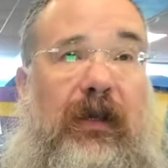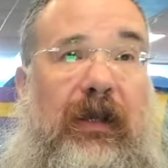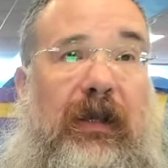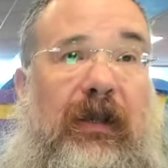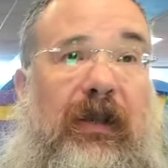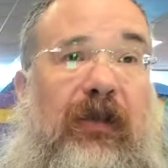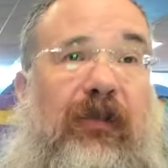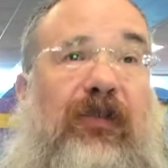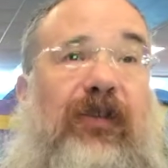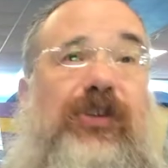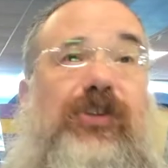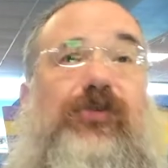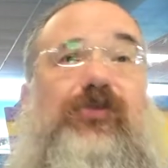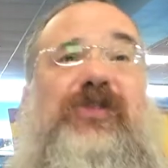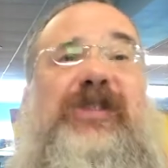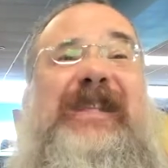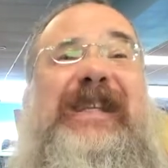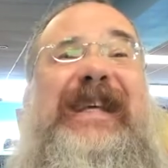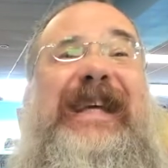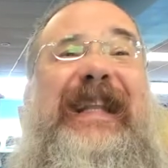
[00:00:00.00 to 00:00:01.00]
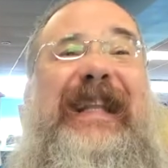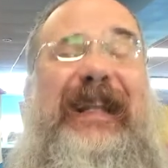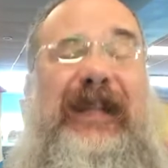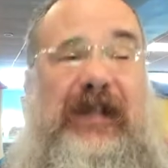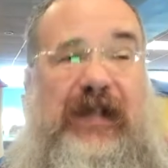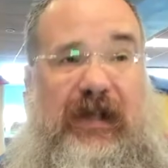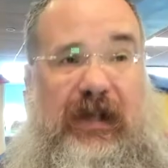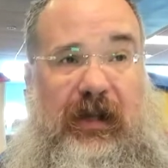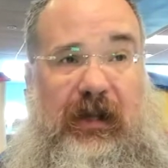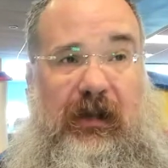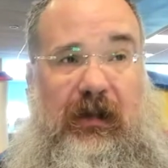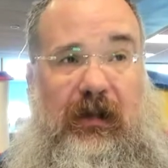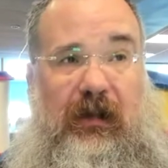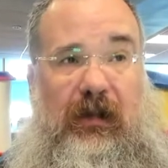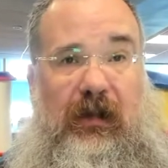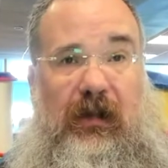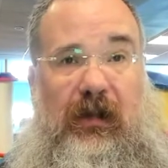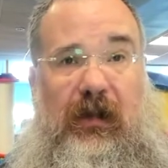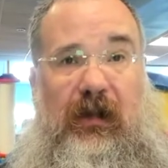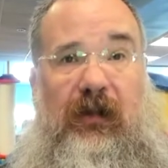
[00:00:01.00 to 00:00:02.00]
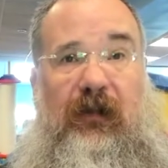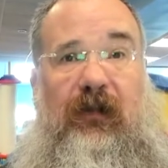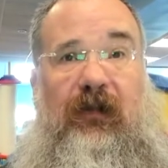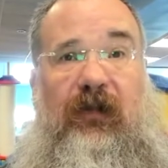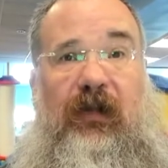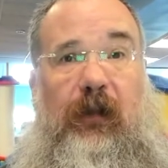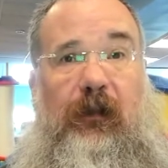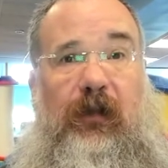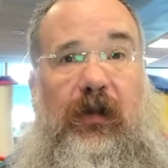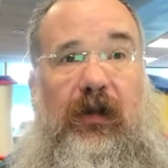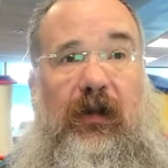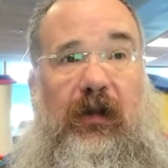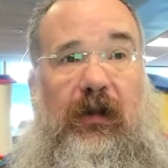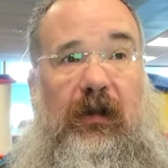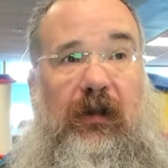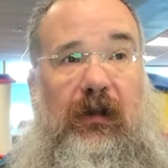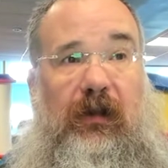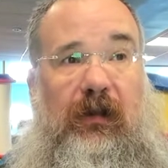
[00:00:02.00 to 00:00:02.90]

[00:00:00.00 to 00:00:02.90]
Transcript: There's a utility in Simcha.